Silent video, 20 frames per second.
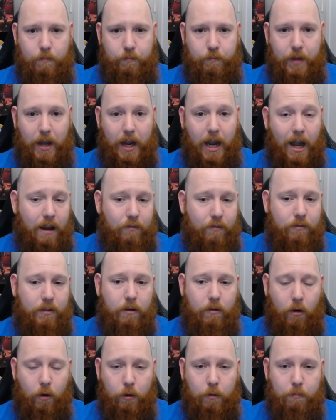They have
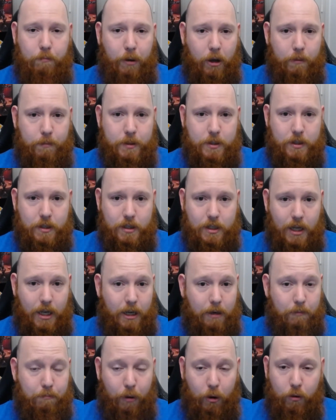their own purposes
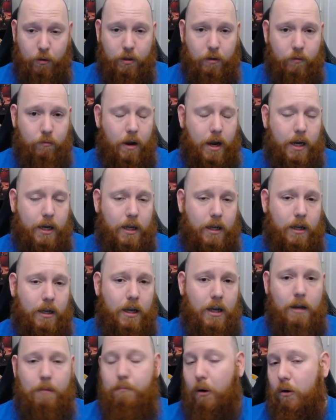in both in raiding,
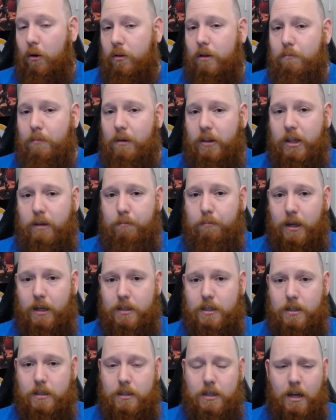both in mythic
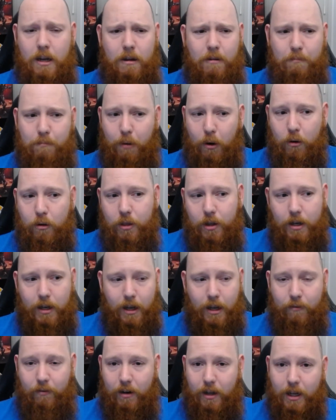pluses, both in
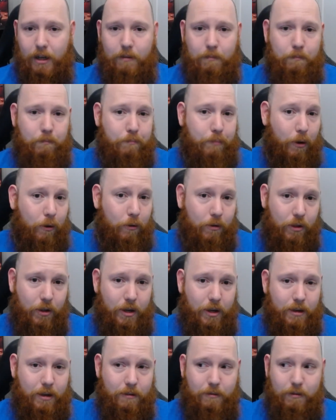leveling, both
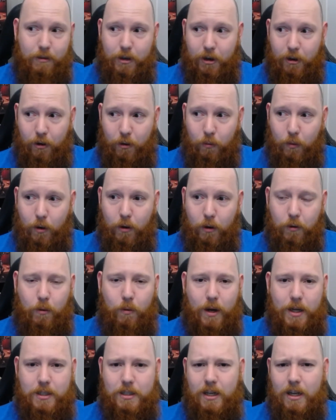in, you know, world
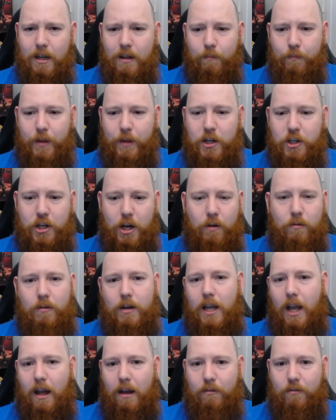quests. They
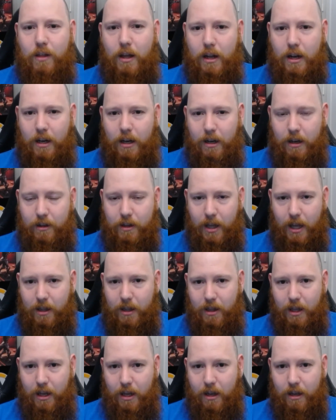generally have
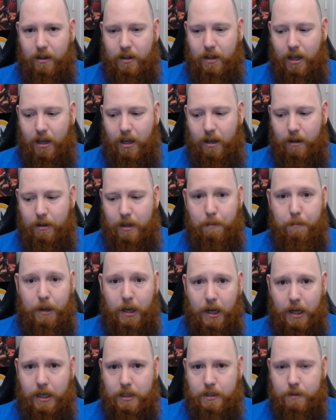their
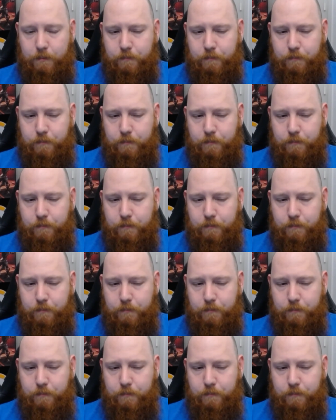place.